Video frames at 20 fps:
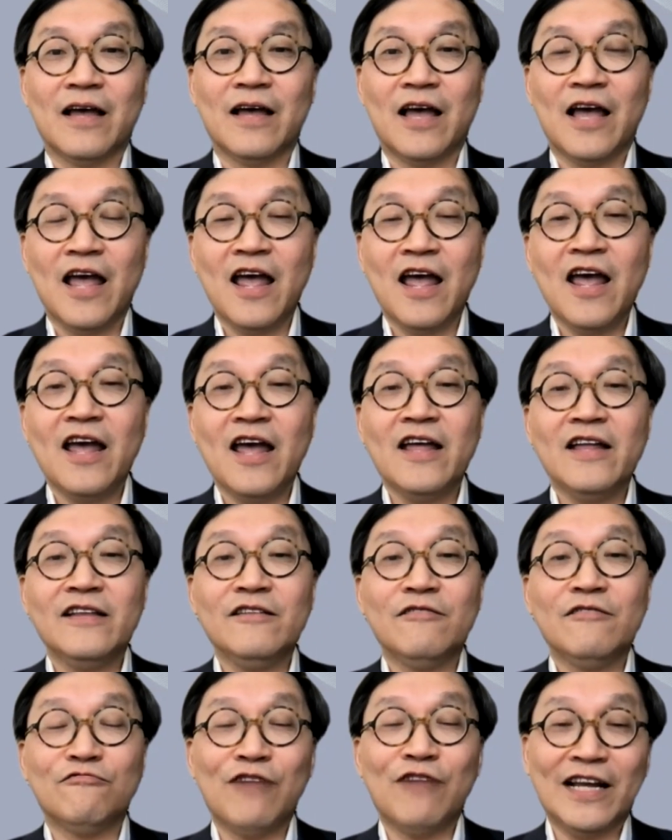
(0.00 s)

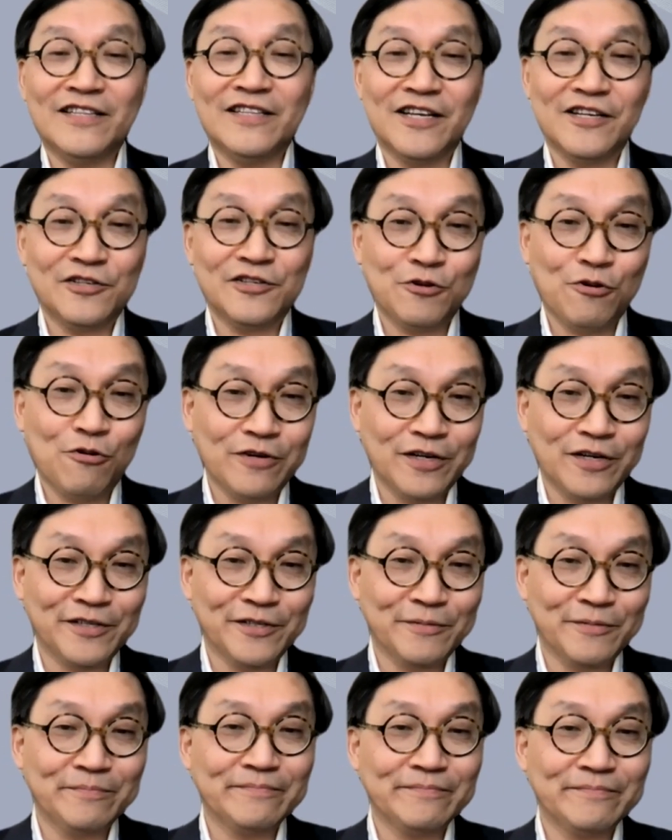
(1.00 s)
and write their
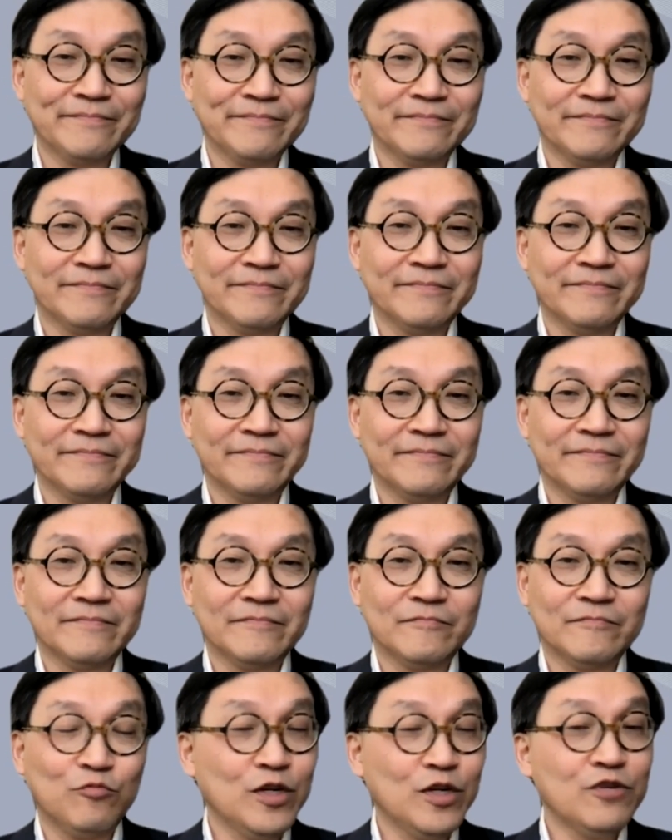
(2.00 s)
stories?
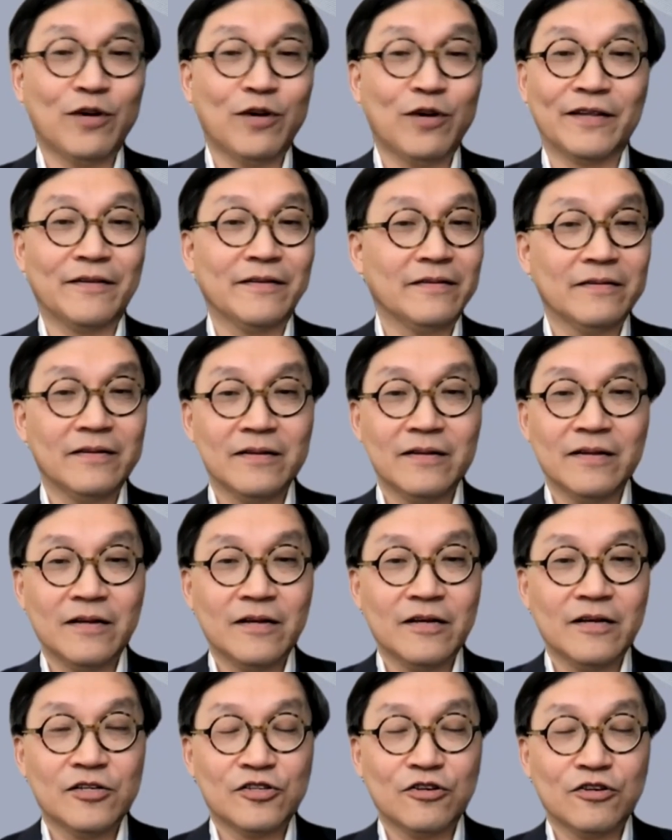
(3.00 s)
Which one?
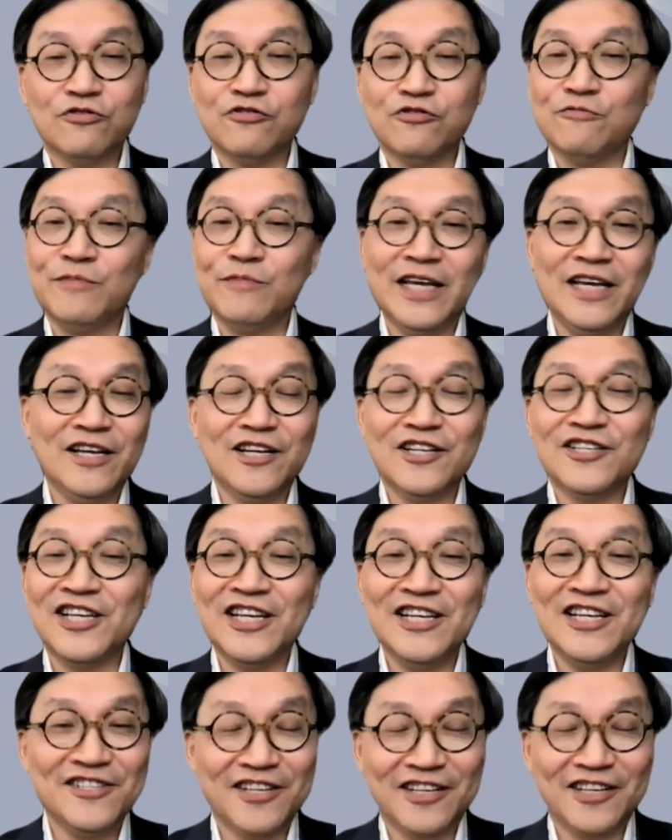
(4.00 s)
So to me, it's
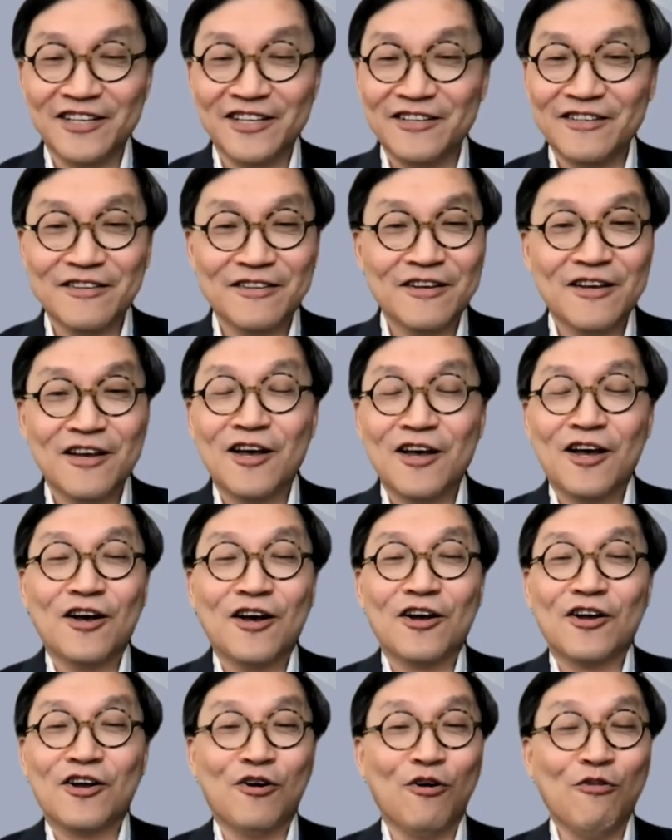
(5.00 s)
easy.
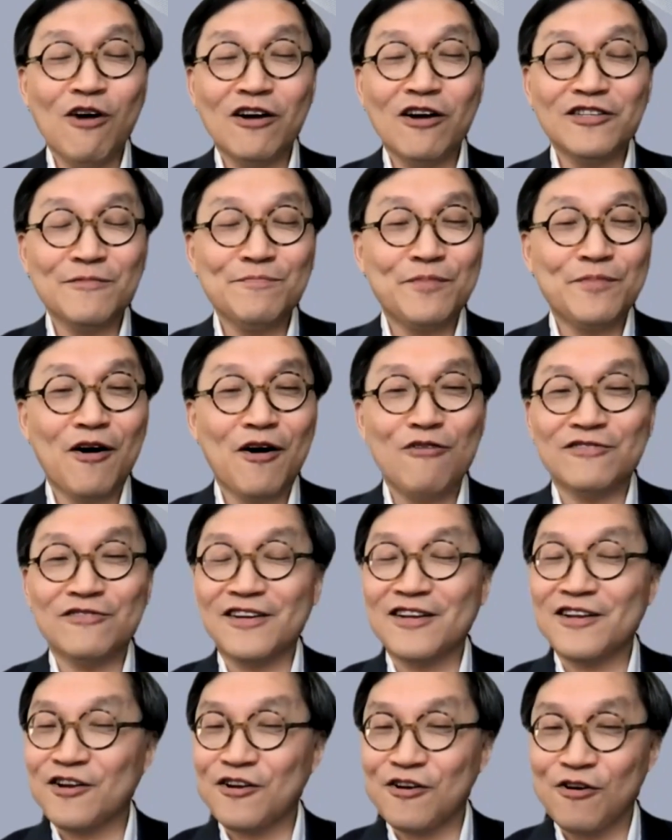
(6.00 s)
Go on the boat,
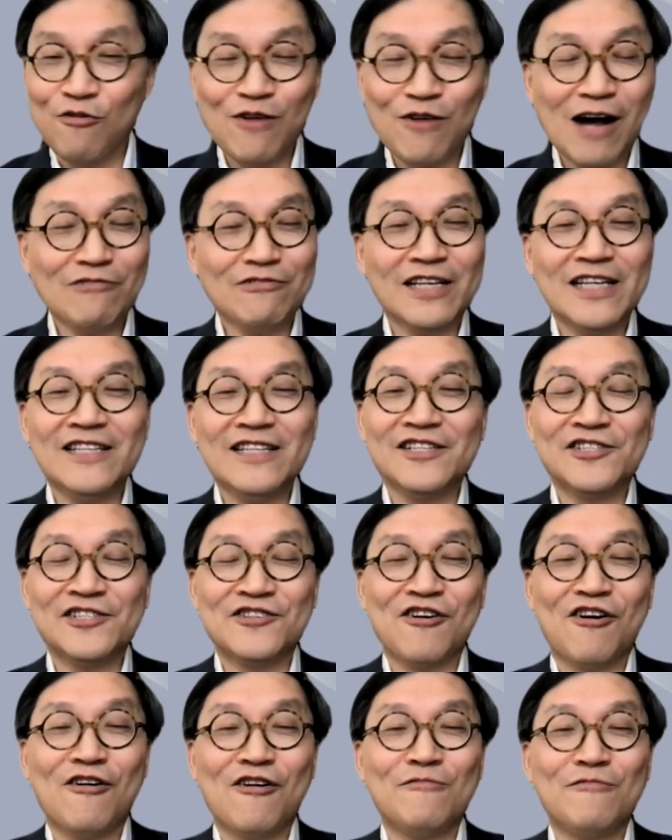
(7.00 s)
go out in the
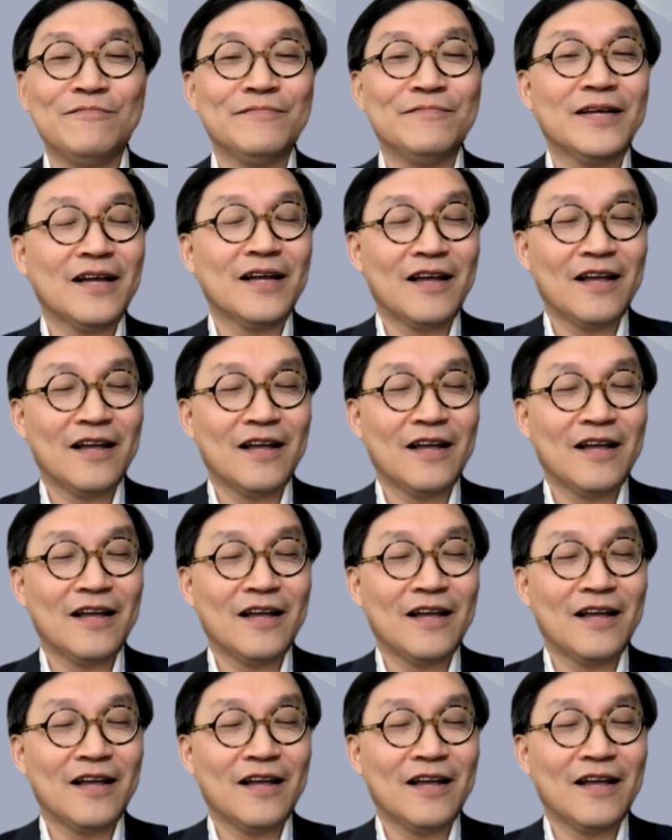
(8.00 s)
storm,